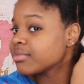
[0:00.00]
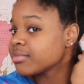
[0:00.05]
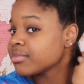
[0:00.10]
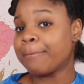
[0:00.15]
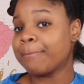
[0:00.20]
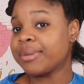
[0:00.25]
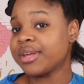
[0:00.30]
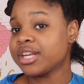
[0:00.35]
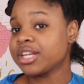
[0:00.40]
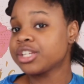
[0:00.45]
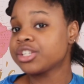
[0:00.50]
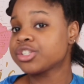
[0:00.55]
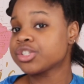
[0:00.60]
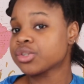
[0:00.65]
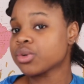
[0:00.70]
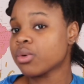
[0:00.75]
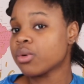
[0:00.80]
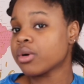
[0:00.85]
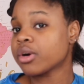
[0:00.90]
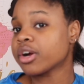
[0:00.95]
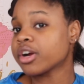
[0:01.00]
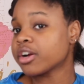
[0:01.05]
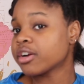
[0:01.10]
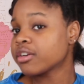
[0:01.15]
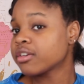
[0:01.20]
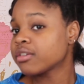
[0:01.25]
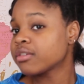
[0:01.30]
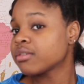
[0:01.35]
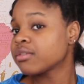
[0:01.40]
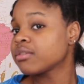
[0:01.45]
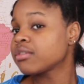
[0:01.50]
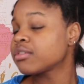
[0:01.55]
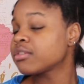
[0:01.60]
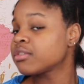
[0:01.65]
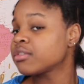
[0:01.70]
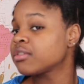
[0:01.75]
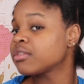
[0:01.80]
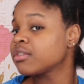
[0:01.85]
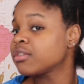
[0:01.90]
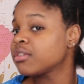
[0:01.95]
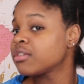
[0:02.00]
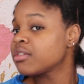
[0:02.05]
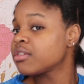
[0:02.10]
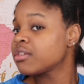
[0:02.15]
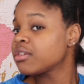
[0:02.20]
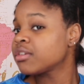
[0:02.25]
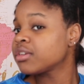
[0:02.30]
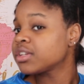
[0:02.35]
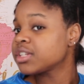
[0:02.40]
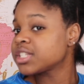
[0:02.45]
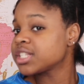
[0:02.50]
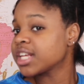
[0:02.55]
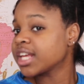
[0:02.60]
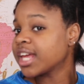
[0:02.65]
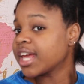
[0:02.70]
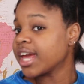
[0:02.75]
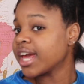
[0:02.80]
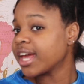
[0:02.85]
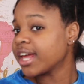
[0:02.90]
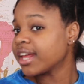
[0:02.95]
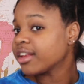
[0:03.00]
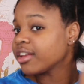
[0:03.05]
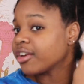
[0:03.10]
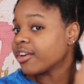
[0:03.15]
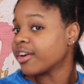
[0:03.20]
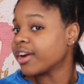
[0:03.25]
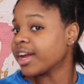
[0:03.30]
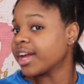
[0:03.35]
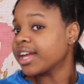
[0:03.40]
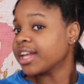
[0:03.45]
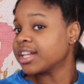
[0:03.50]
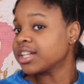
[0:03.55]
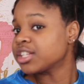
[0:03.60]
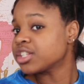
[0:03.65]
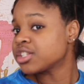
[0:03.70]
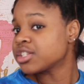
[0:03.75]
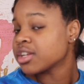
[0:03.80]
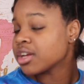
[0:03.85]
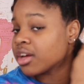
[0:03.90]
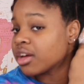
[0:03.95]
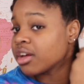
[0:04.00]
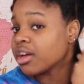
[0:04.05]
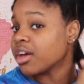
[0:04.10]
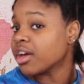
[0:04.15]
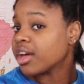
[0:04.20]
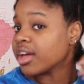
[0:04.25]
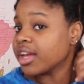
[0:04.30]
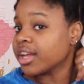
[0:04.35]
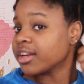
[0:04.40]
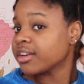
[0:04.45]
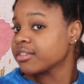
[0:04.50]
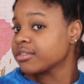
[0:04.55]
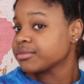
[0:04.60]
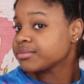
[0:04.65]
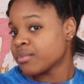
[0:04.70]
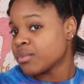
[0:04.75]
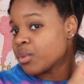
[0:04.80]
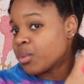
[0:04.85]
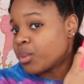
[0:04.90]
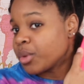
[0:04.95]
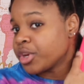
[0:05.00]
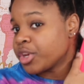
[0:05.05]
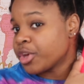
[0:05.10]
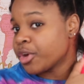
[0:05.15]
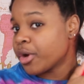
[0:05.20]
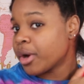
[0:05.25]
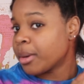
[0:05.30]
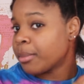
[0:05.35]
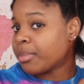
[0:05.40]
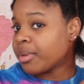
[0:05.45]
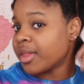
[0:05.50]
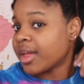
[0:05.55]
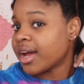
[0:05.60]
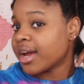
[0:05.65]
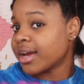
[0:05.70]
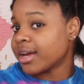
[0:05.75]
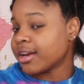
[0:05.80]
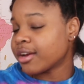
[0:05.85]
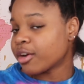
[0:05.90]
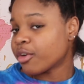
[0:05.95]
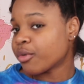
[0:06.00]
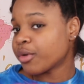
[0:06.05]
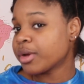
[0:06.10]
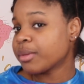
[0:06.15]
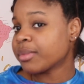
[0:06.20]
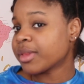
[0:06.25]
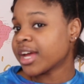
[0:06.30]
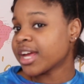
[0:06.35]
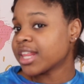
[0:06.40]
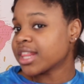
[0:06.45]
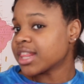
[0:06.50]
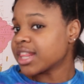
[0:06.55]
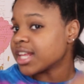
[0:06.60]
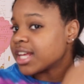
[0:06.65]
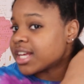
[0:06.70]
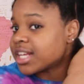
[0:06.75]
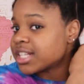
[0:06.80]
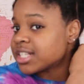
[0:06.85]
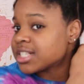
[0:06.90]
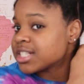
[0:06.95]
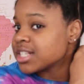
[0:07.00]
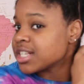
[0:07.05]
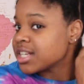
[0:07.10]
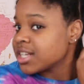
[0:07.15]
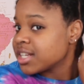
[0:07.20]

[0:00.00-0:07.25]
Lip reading: Be sure to get your ends good. When you're applying a cream like this,